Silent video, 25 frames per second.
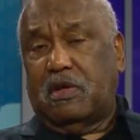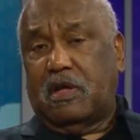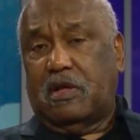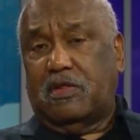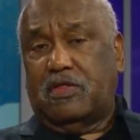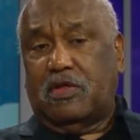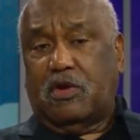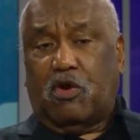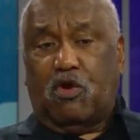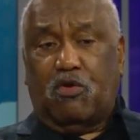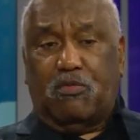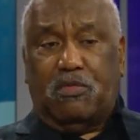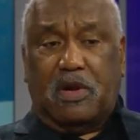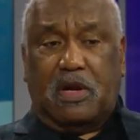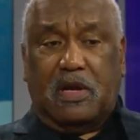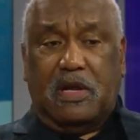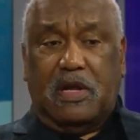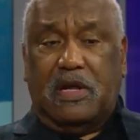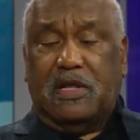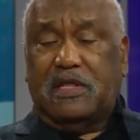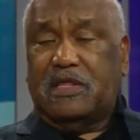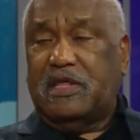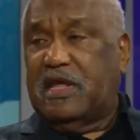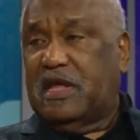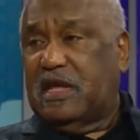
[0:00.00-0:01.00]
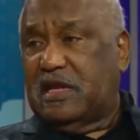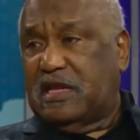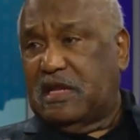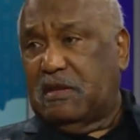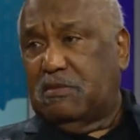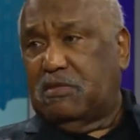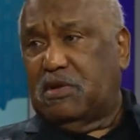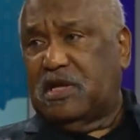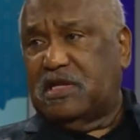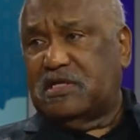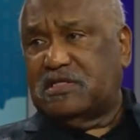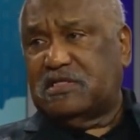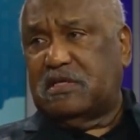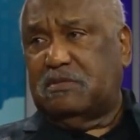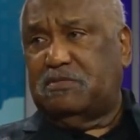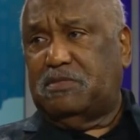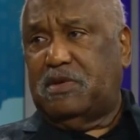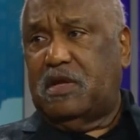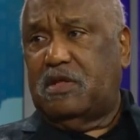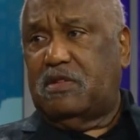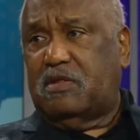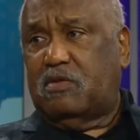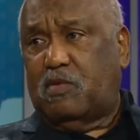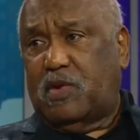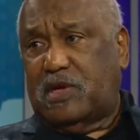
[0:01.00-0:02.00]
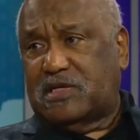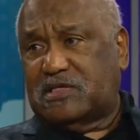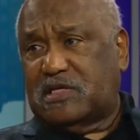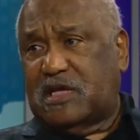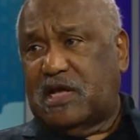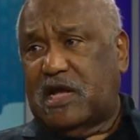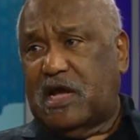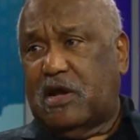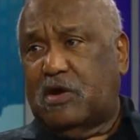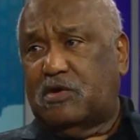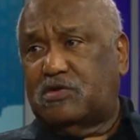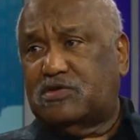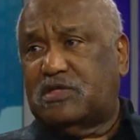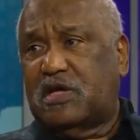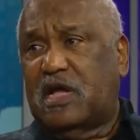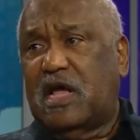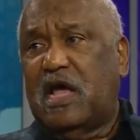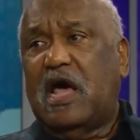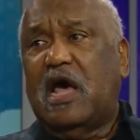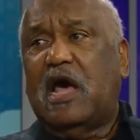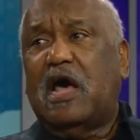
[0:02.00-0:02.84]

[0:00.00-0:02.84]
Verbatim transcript: uh, the Urban League, the NAACP, the Wesley House,